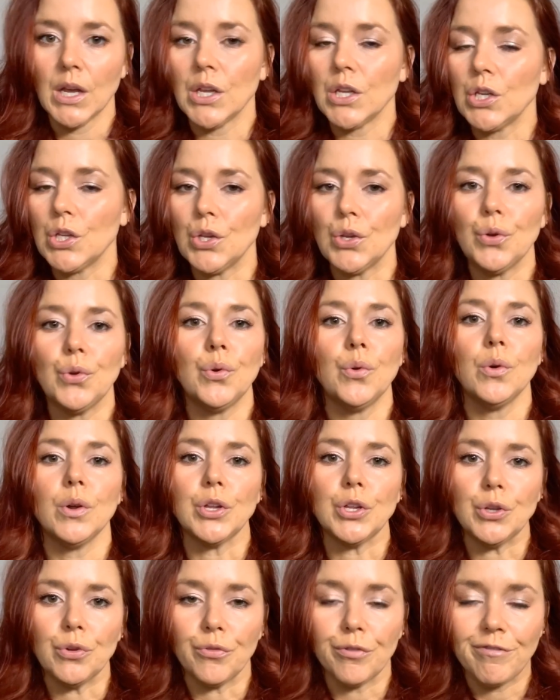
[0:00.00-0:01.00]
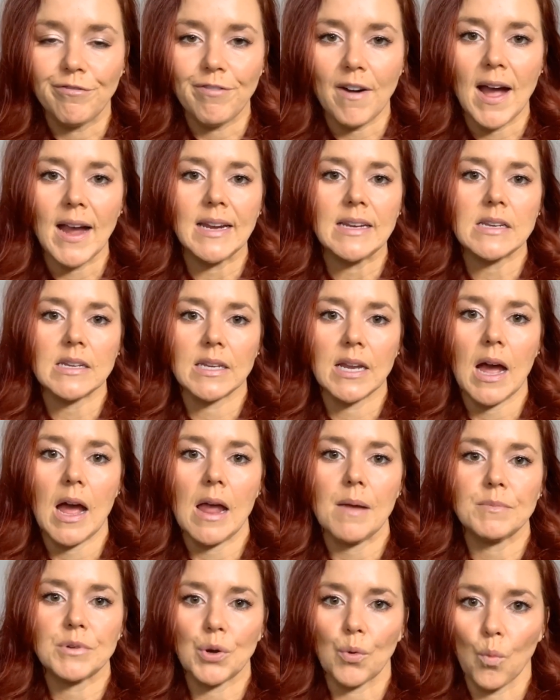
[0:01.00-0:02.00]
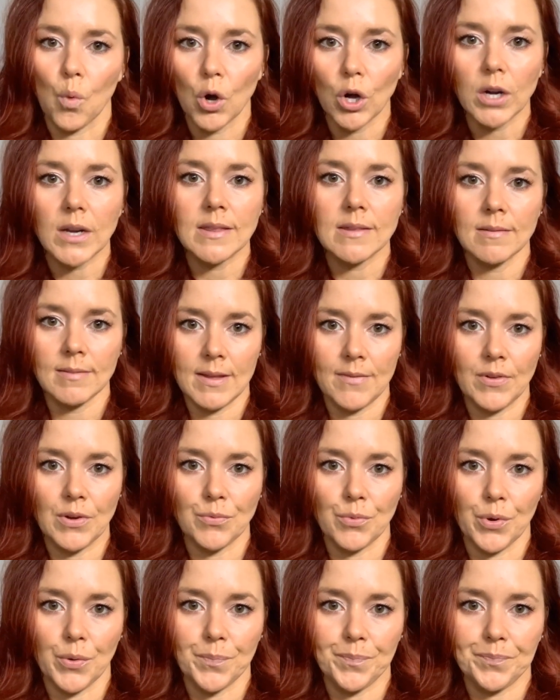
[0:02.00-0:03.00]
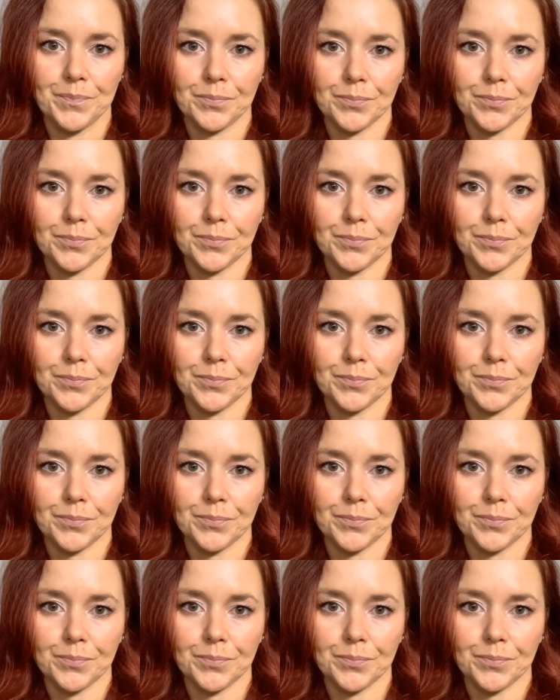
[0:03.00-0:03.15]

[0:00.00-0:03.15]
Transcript: You, you find a time to work in the living room